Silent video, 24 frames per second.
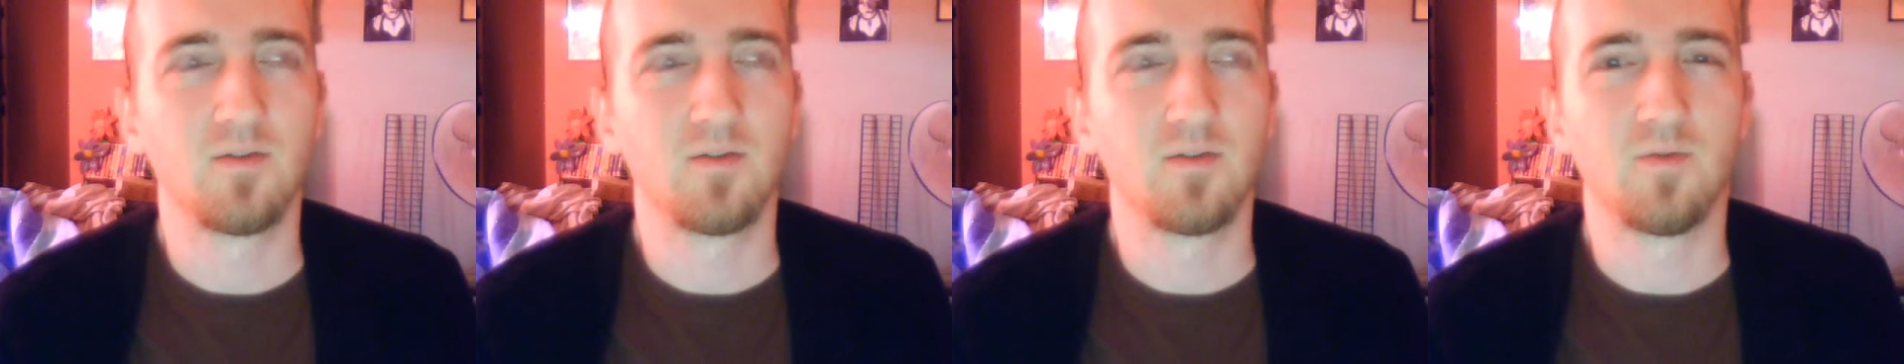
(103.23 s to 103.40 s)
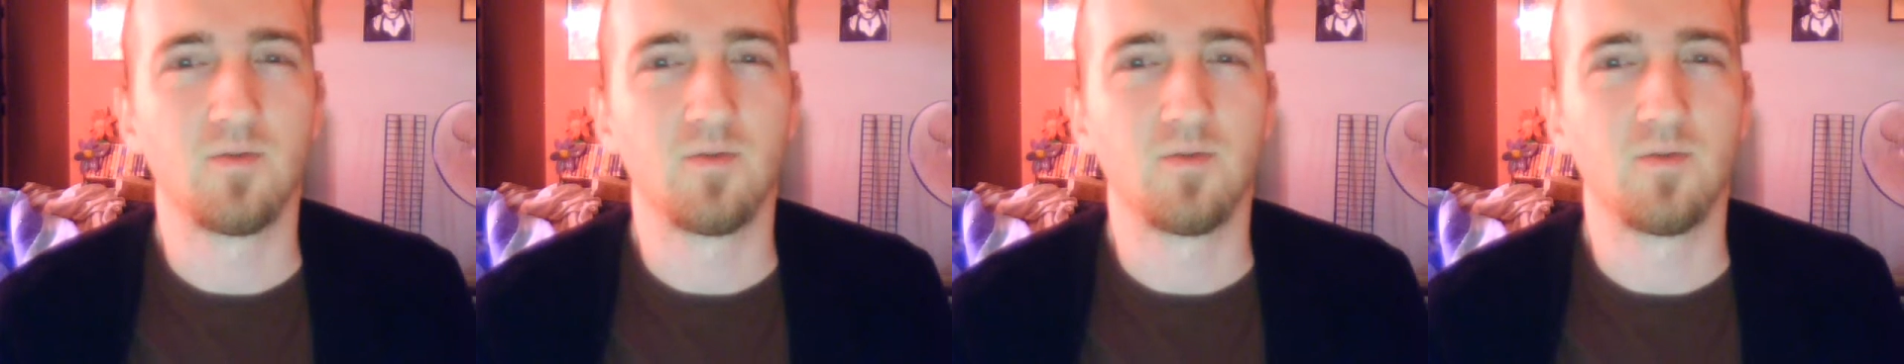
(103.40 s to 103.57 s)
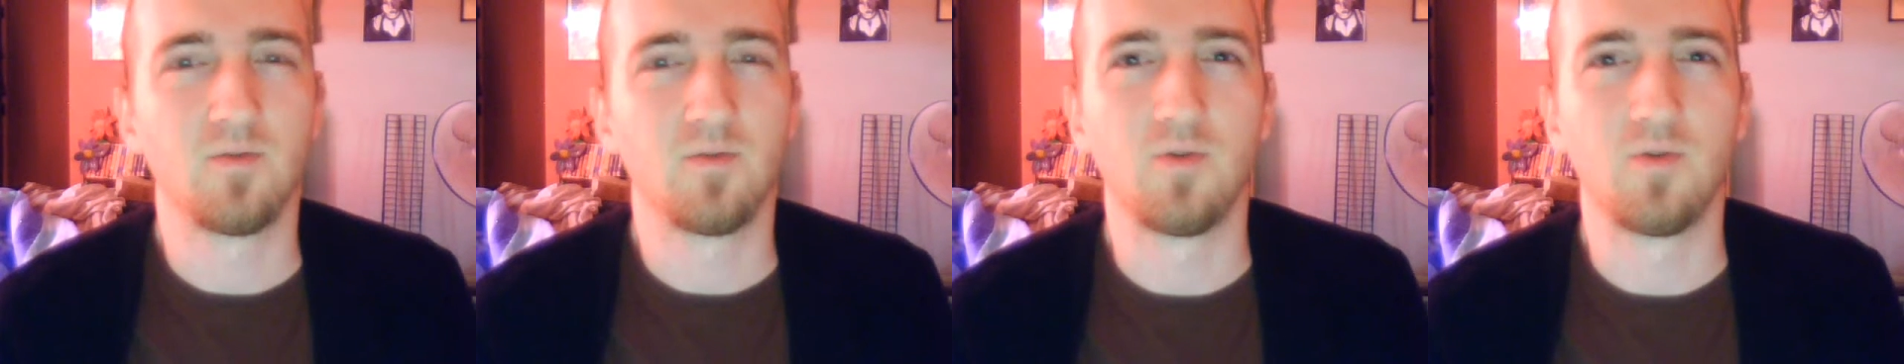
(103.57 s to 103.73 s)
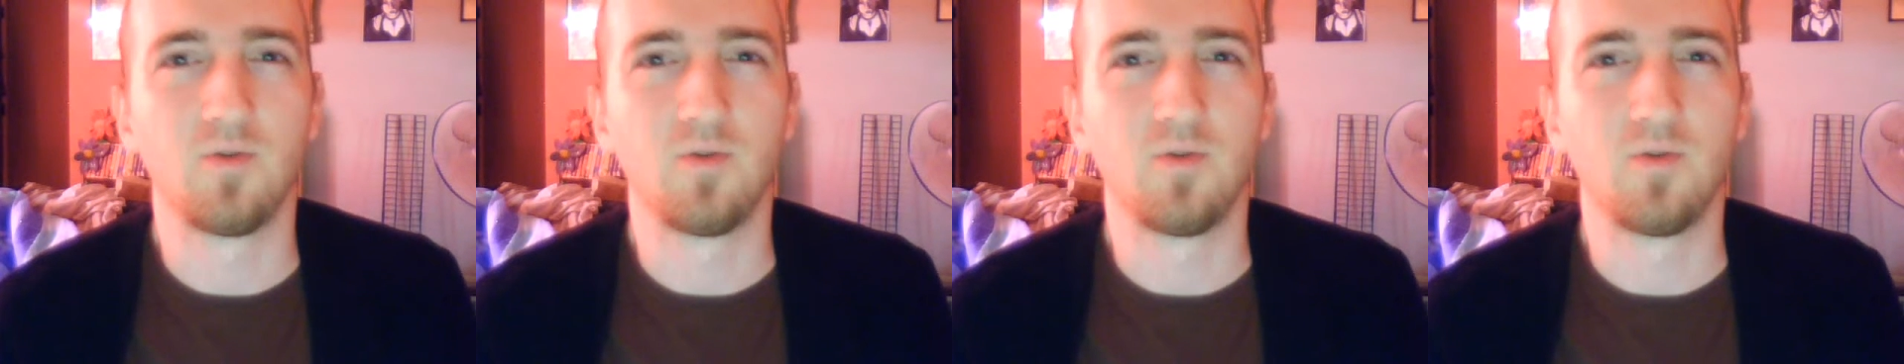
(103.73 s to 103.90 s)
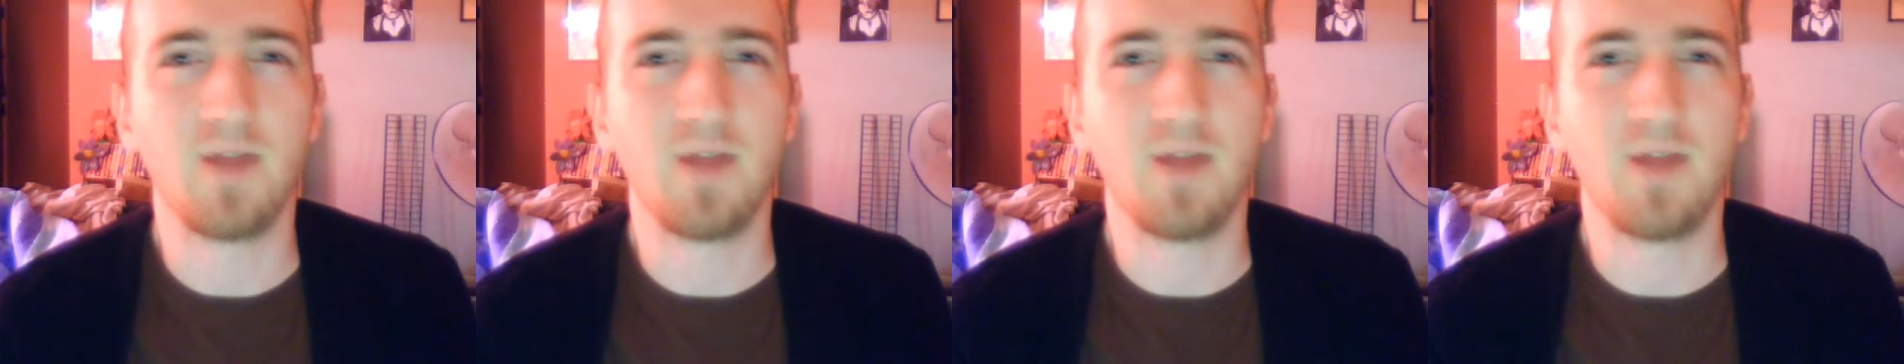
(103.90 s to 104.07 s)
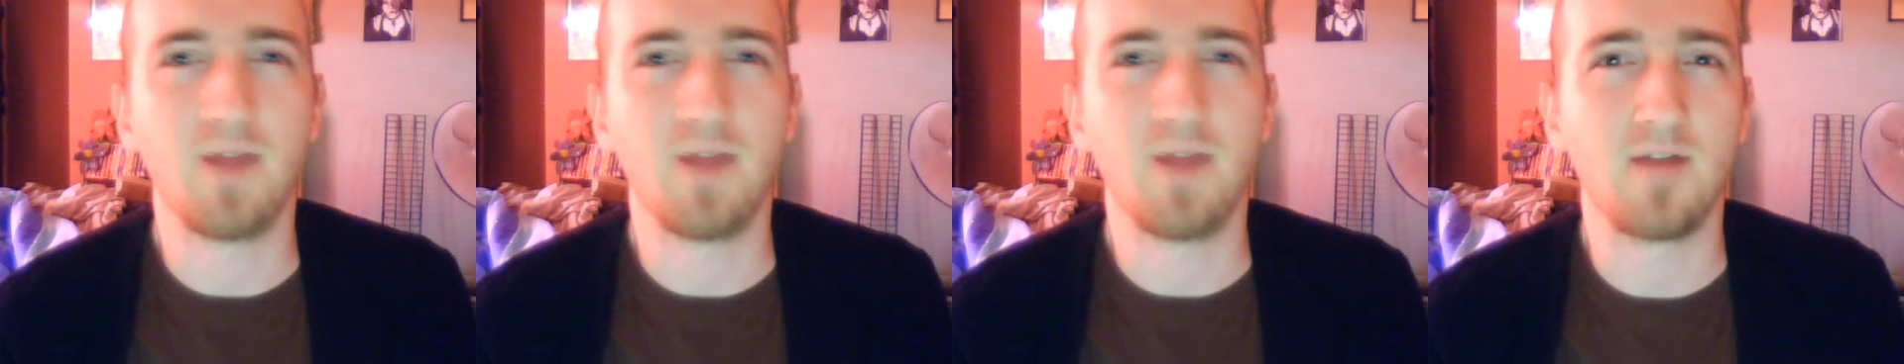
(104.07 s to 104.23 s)
who may
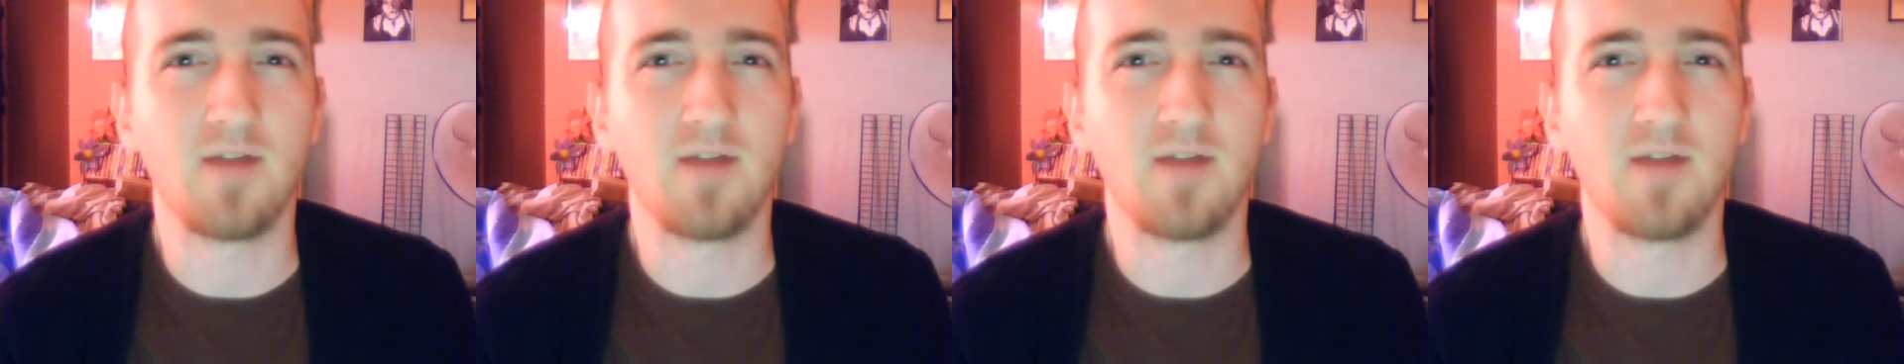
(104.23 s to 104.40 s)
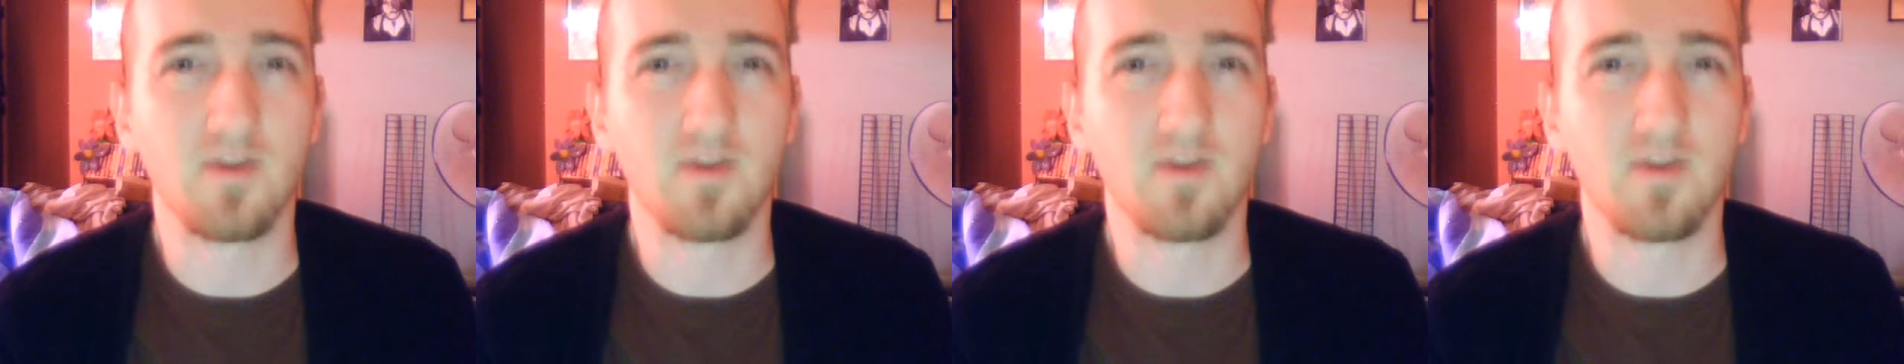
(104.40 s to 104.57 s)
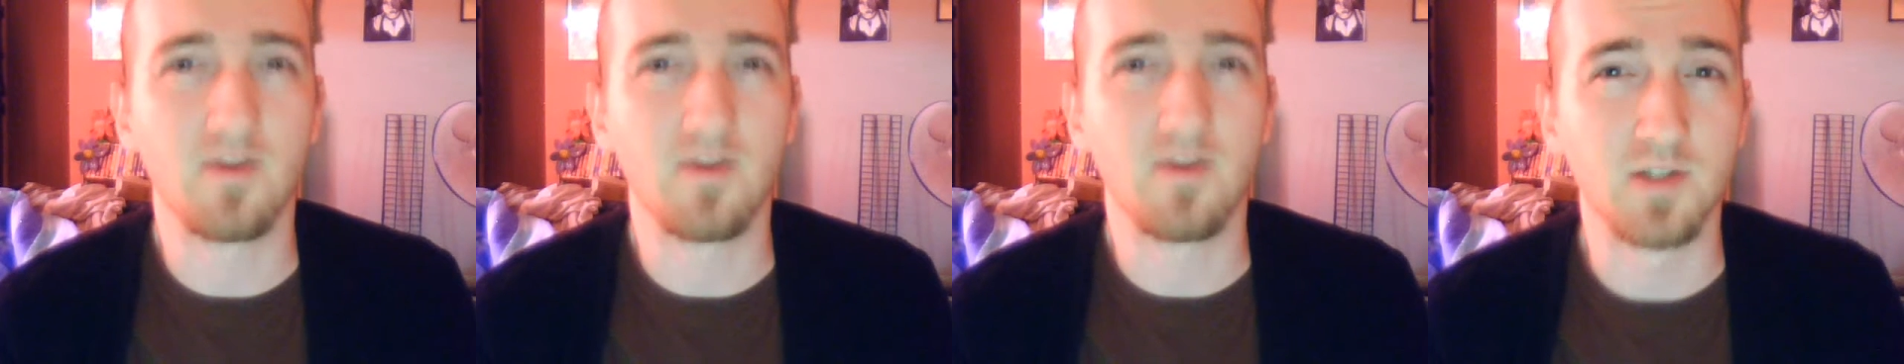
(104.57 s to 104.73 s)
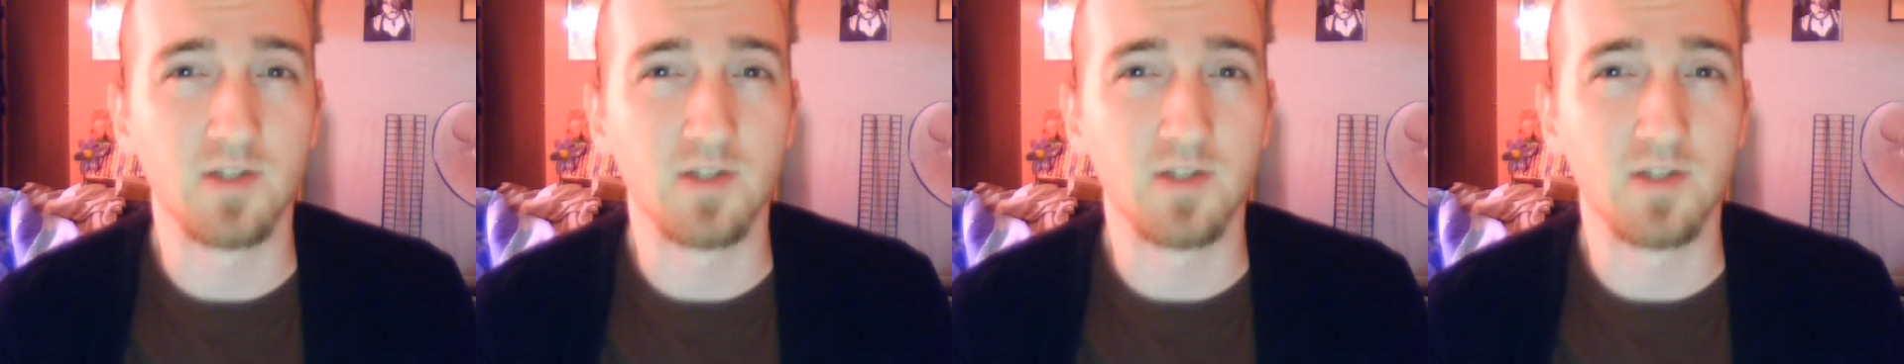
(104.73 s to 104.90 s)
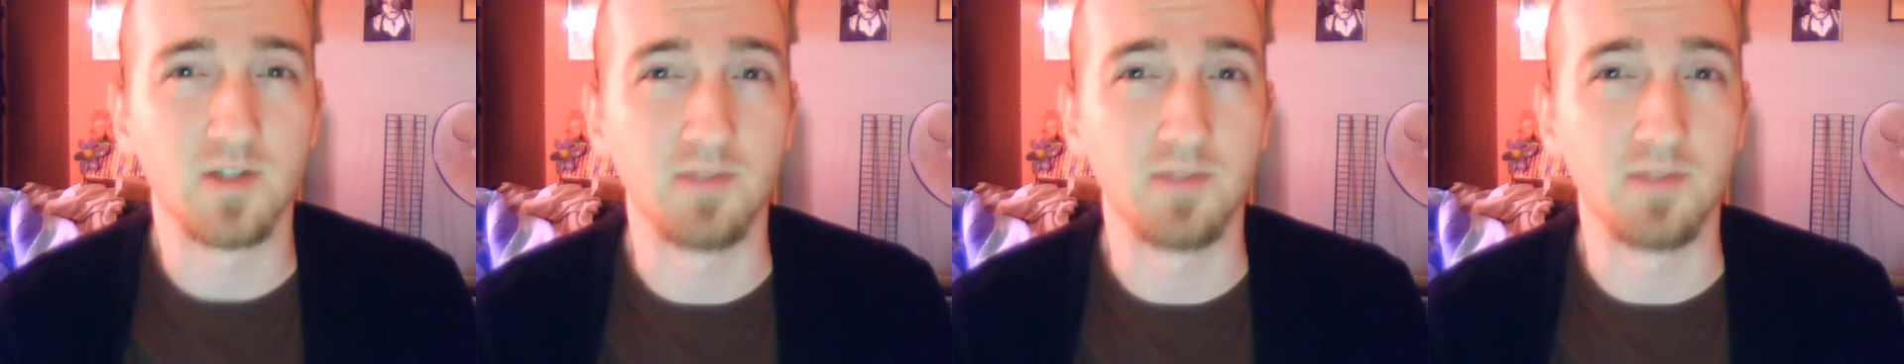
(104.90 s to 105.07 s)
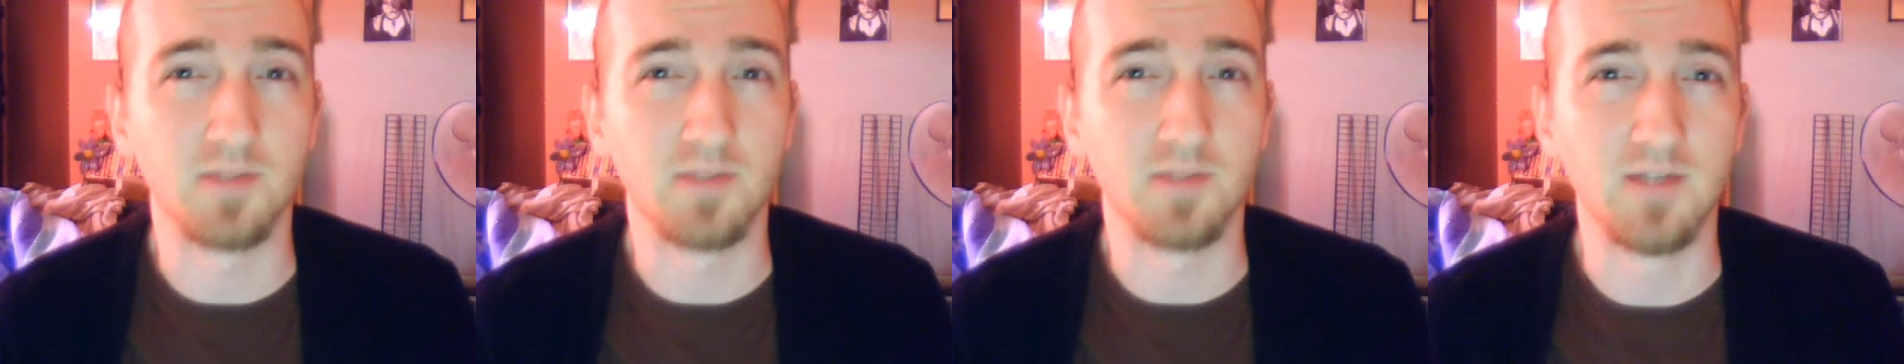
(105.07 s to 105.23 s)
have other religious
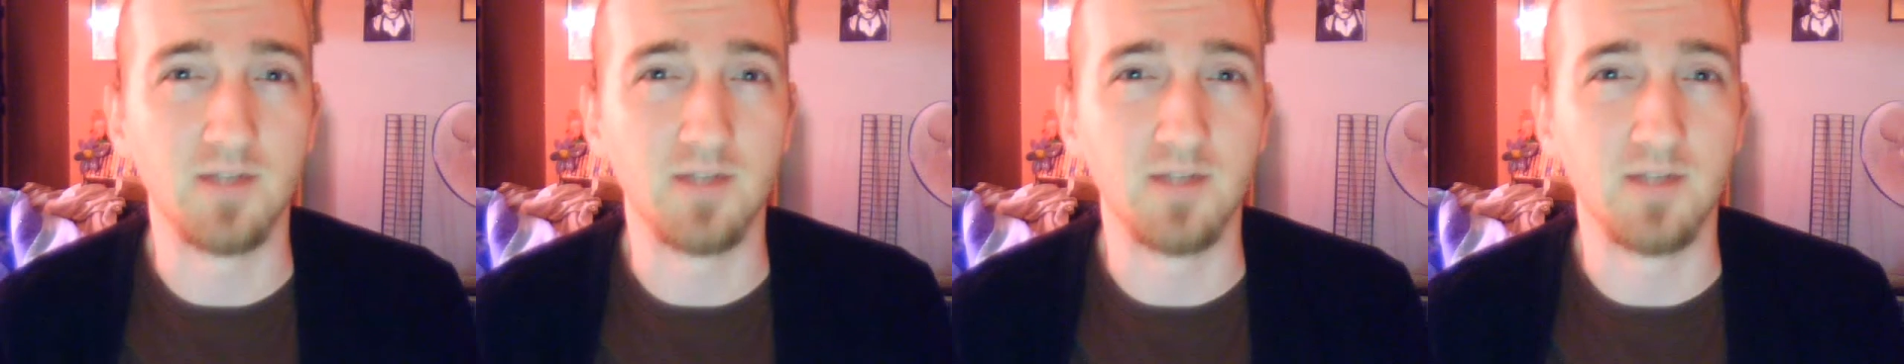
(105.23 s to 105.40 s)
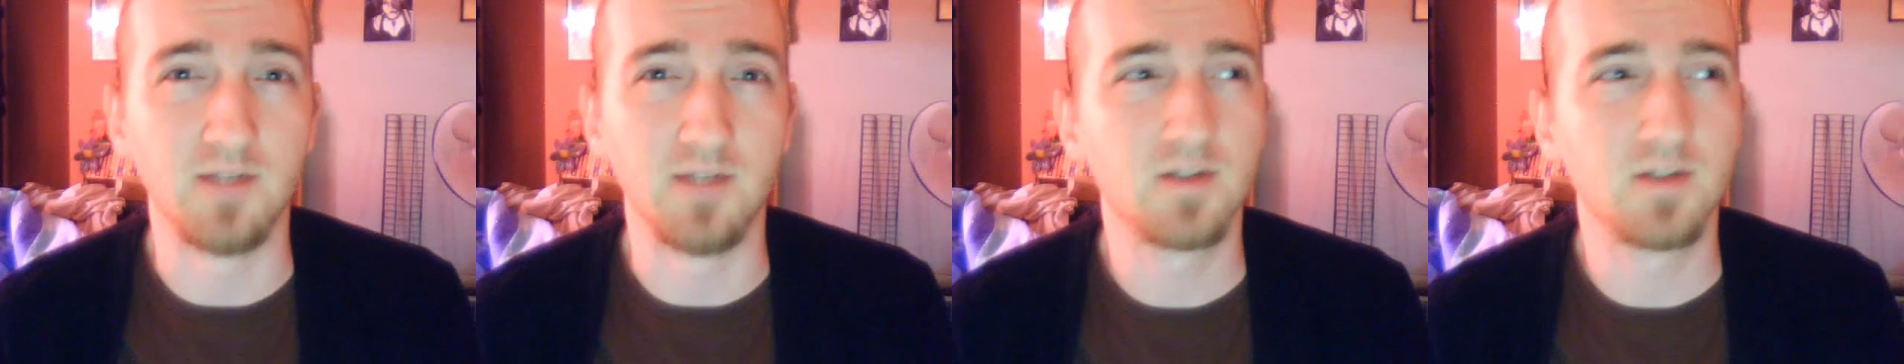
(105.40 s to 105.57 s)
beliefs